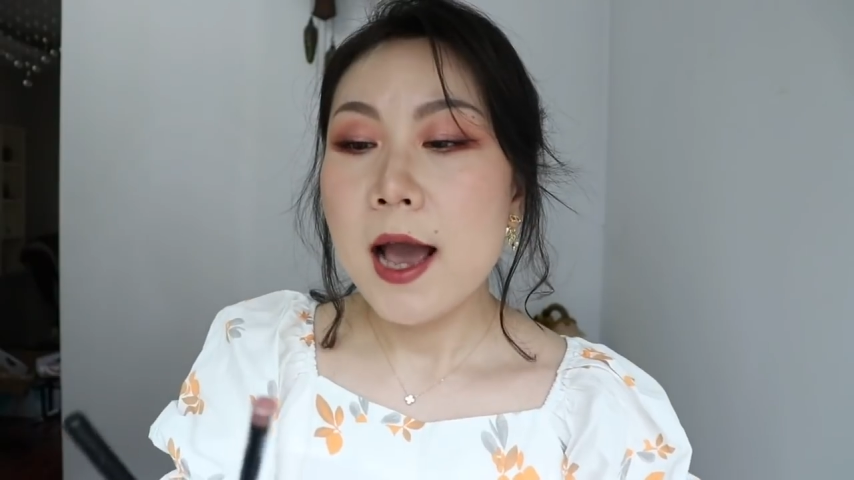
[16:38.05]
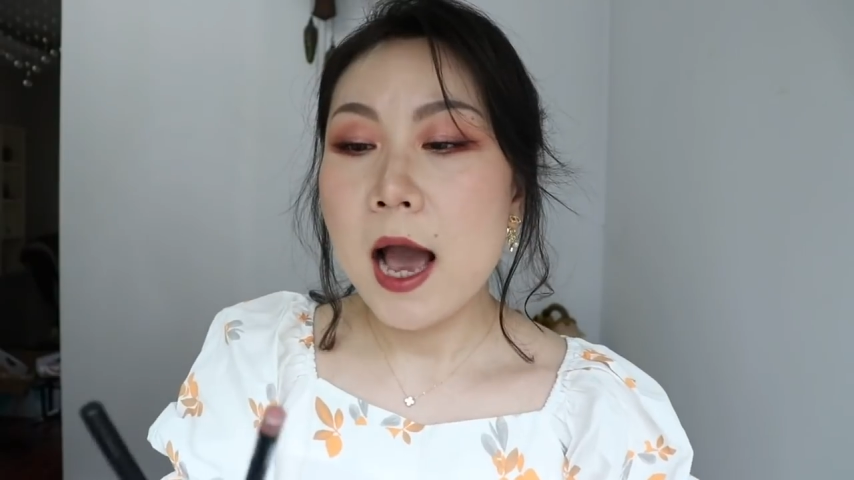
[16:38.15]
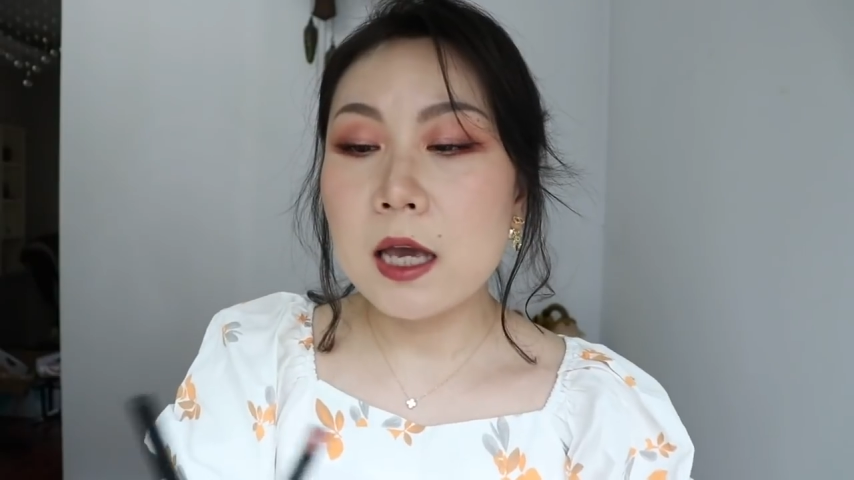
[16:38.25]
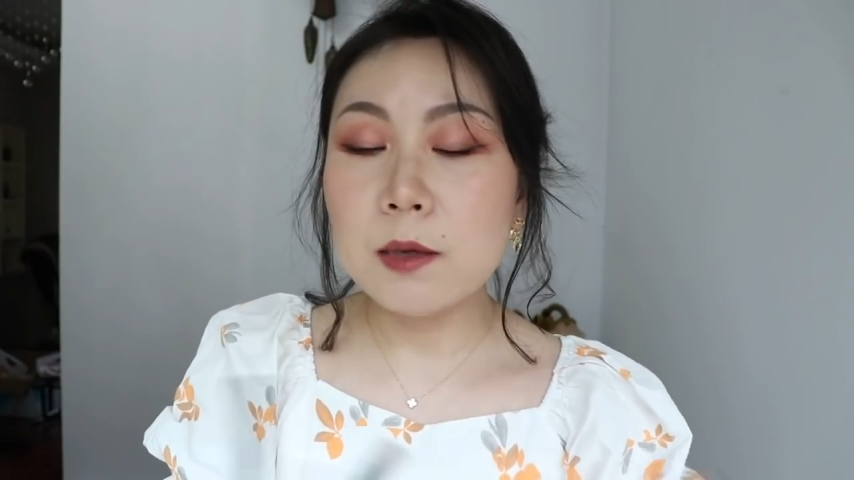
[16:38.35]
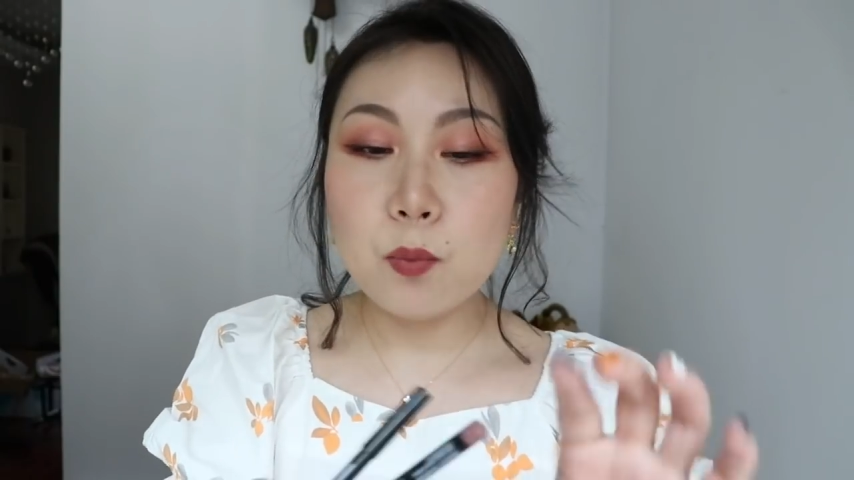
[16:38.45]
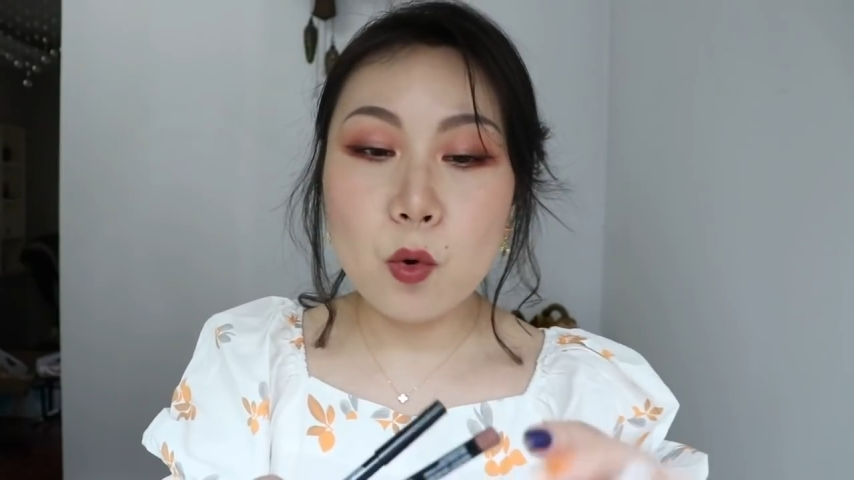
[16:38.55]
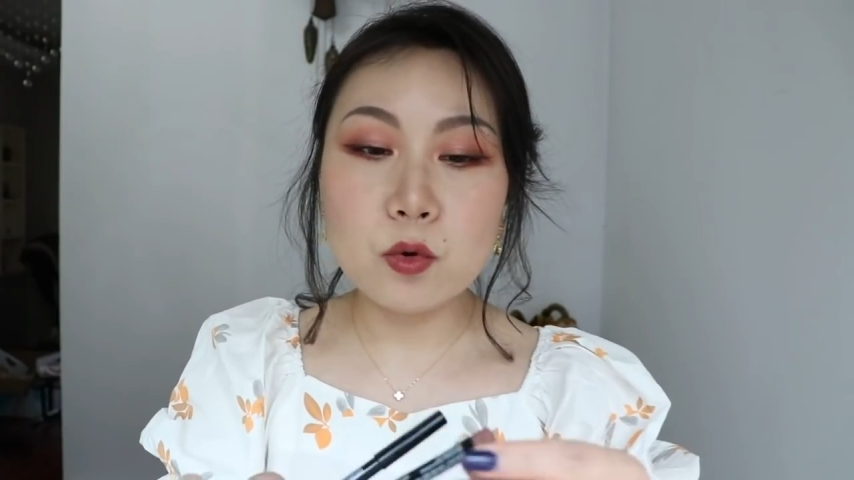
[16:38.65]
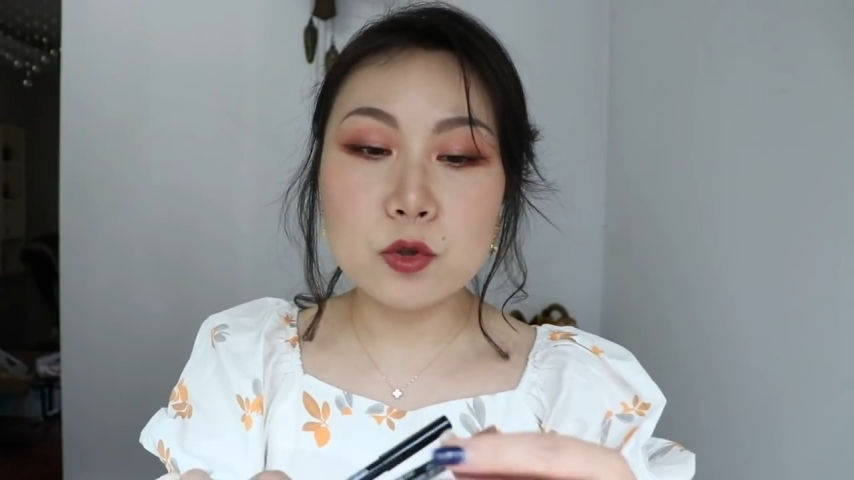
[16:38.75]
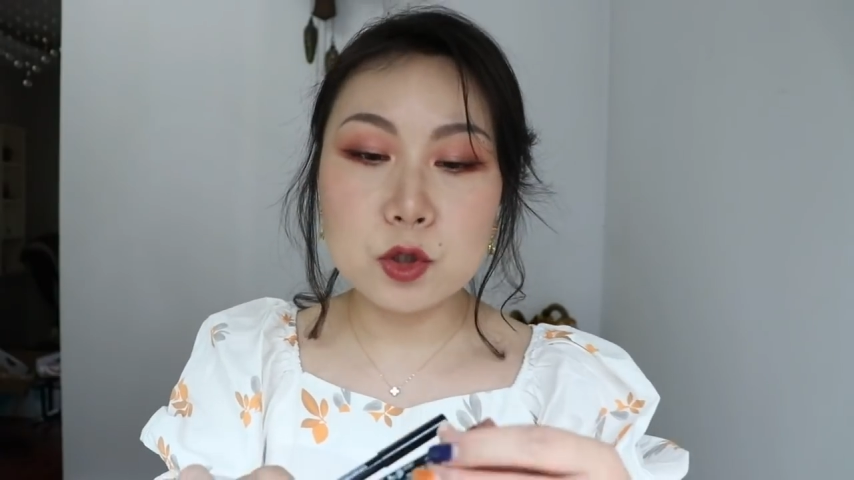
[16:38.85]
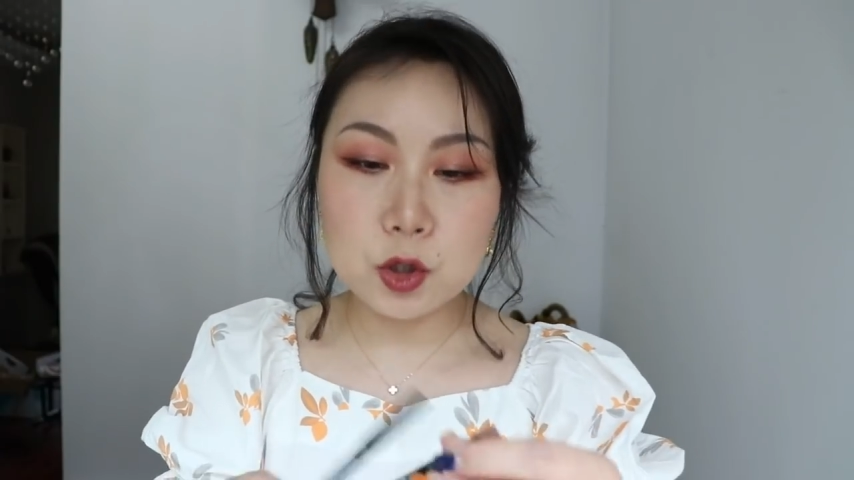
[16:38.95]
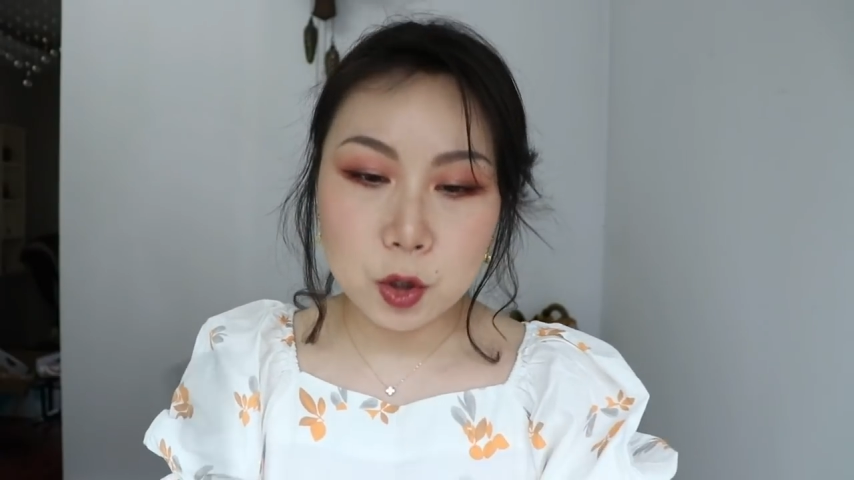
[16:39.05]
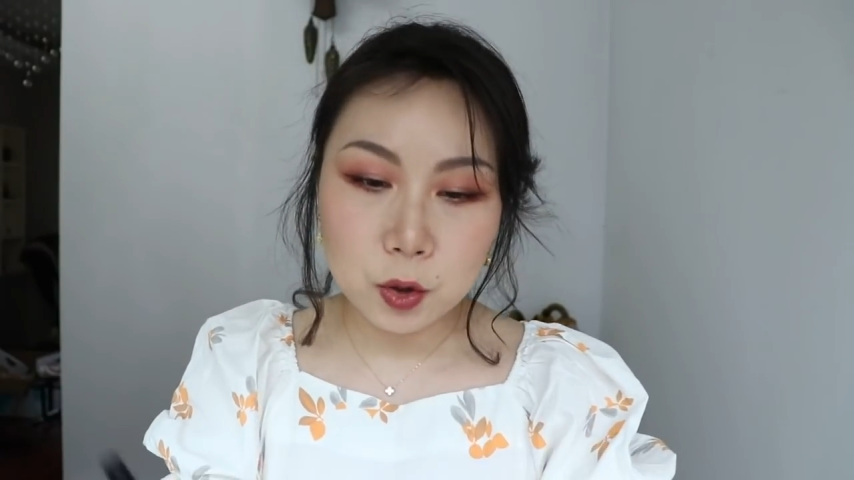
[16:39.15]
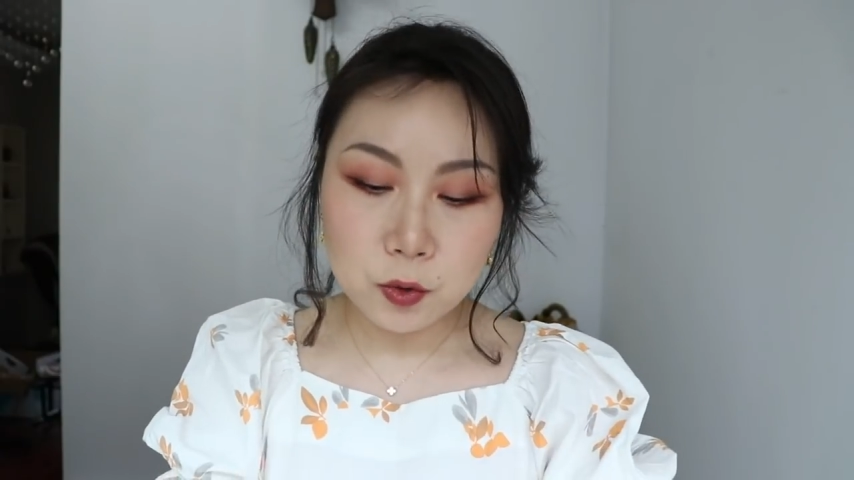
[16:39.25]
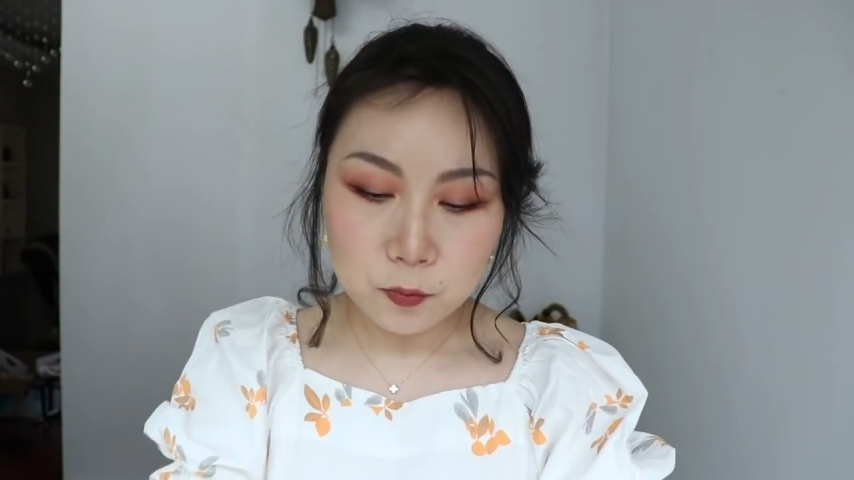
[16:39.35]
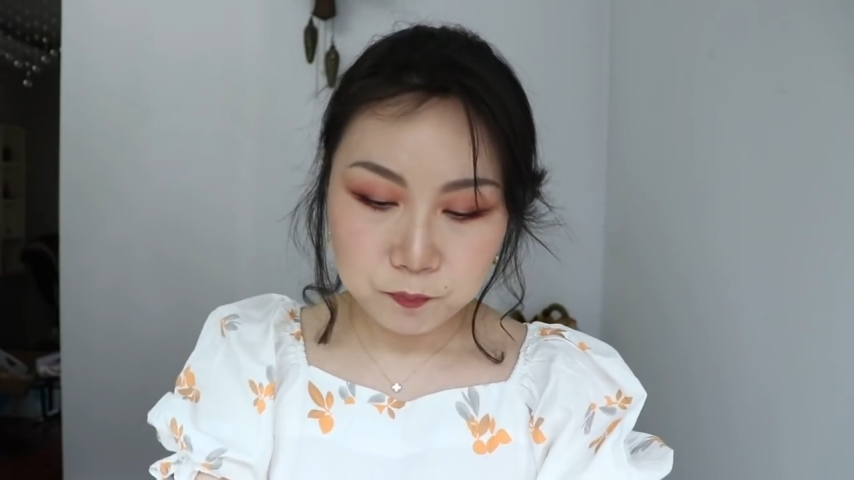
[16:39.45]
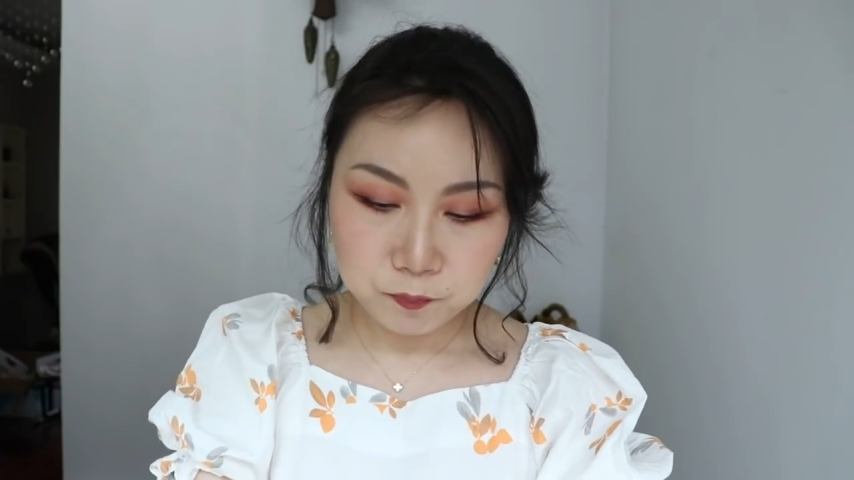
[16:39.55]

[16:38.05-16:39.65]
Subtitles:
I bought two.